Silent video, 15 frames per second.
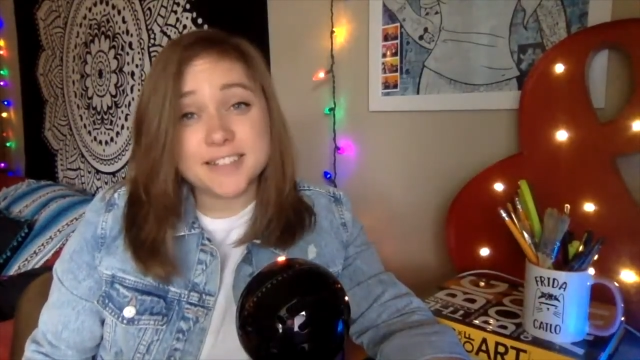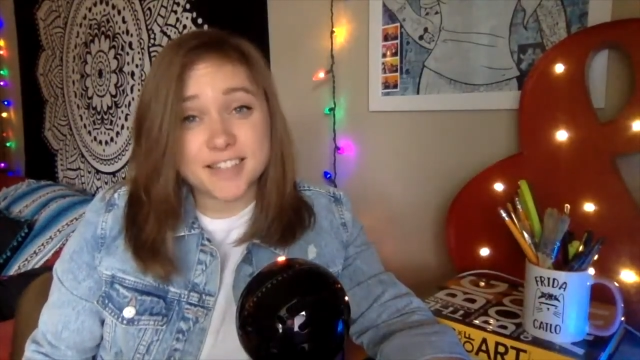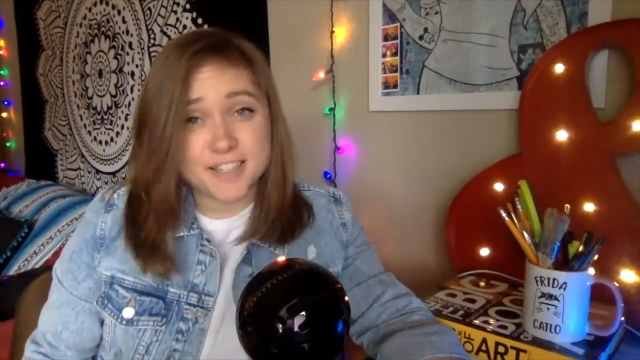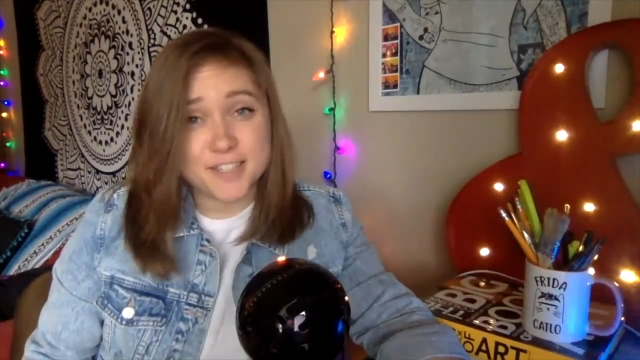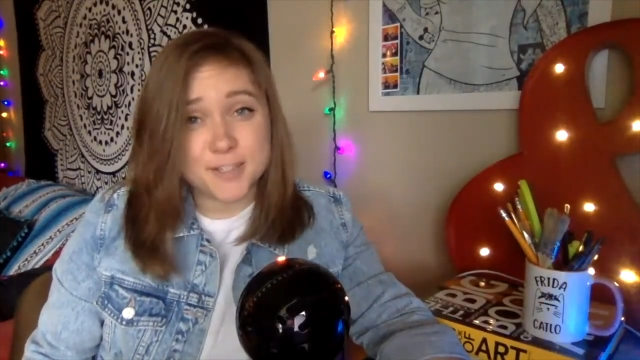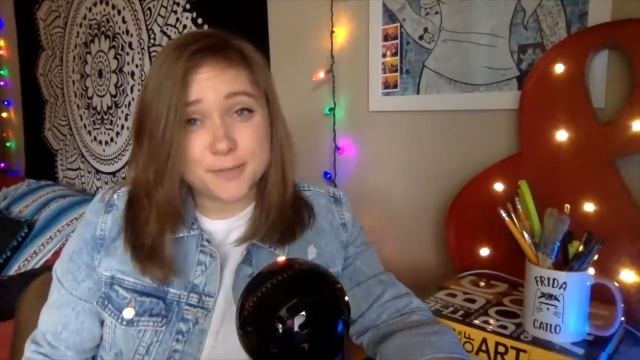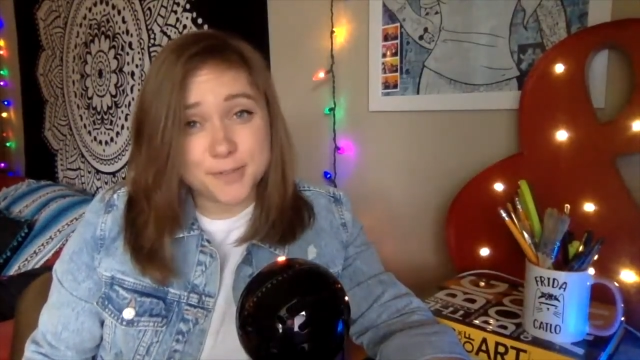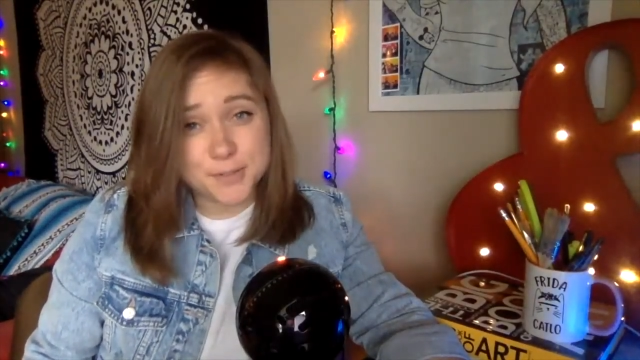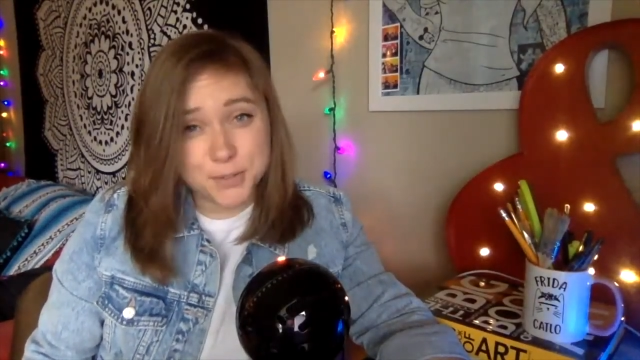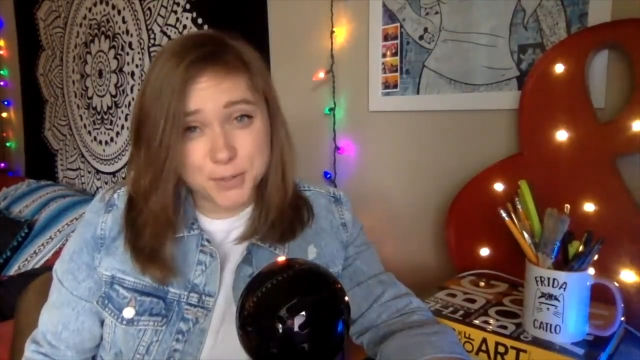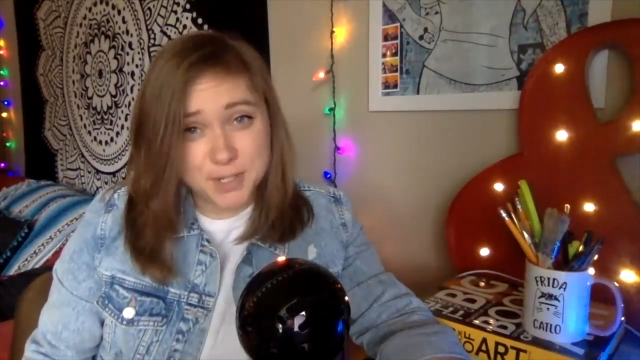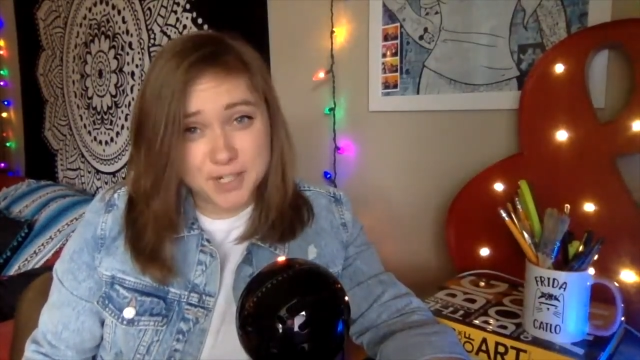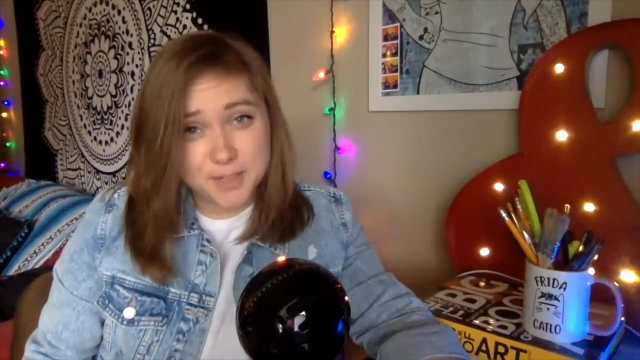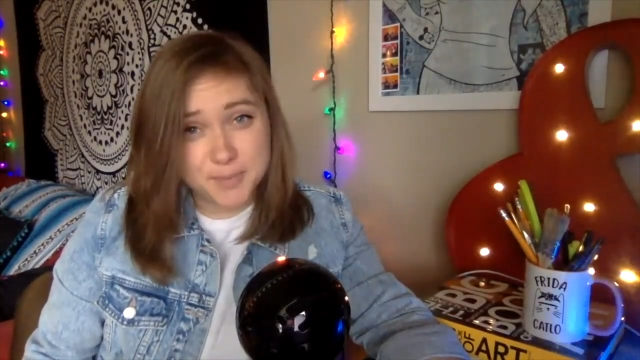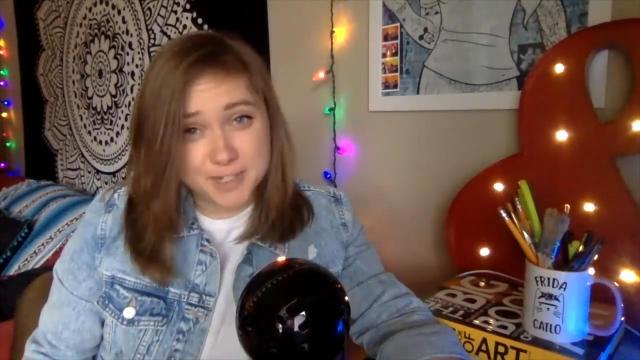Thank you for
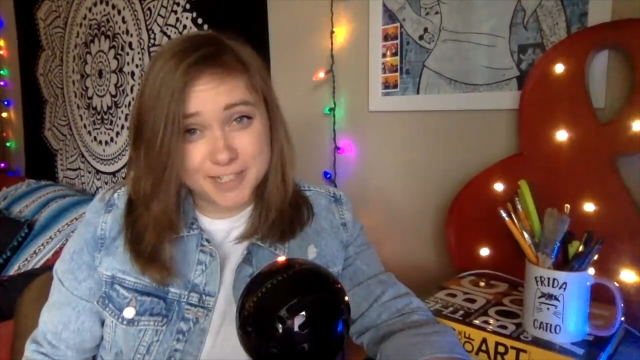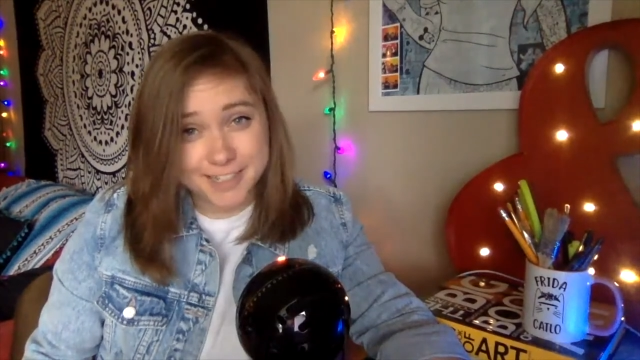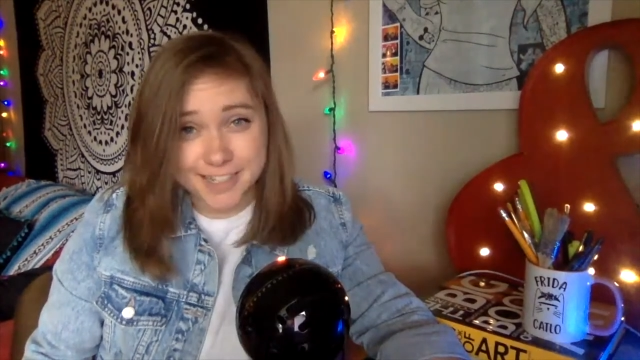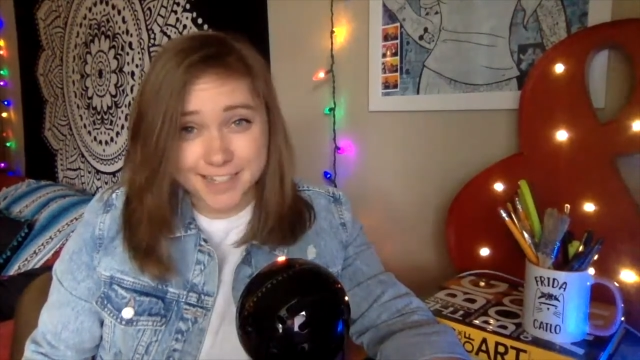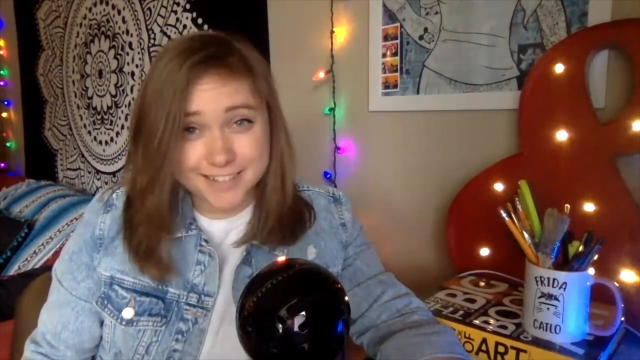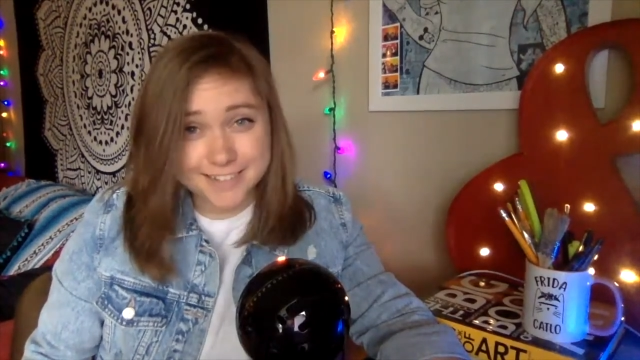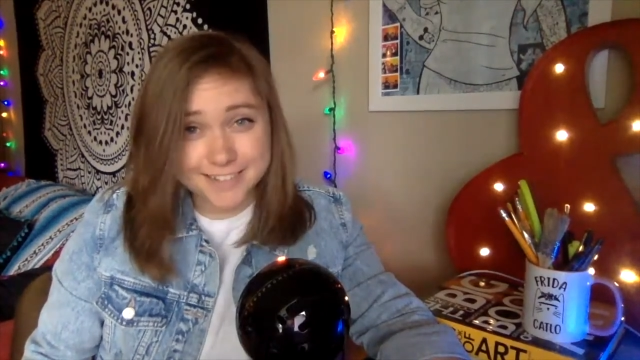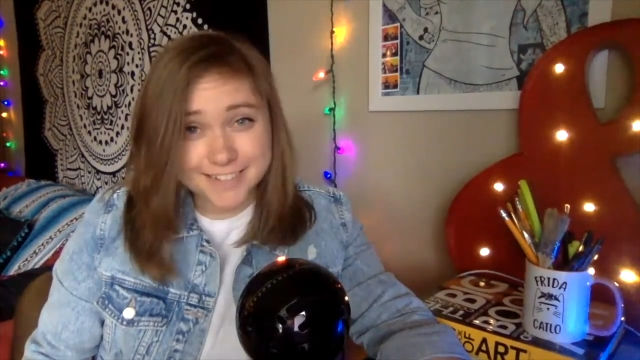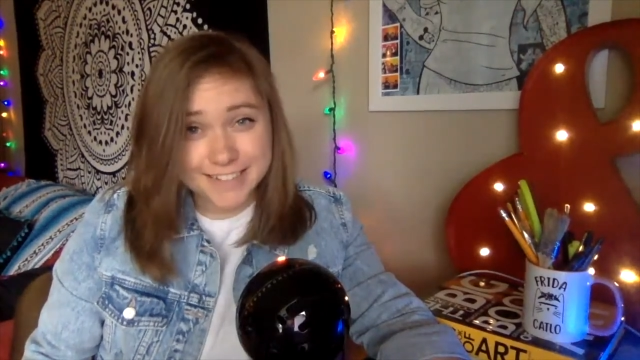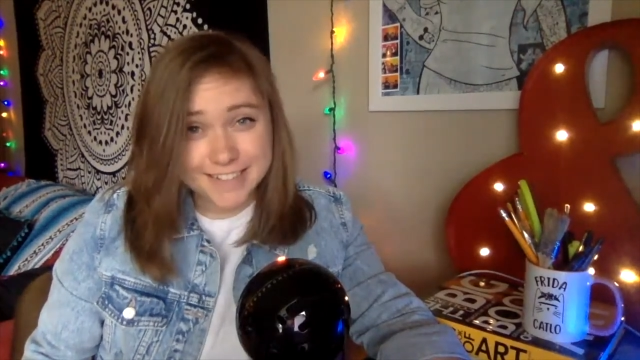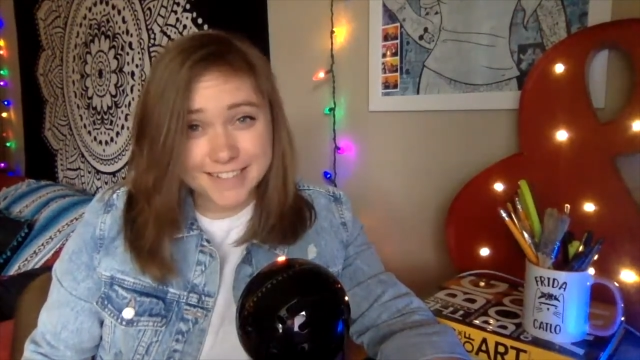joining me again.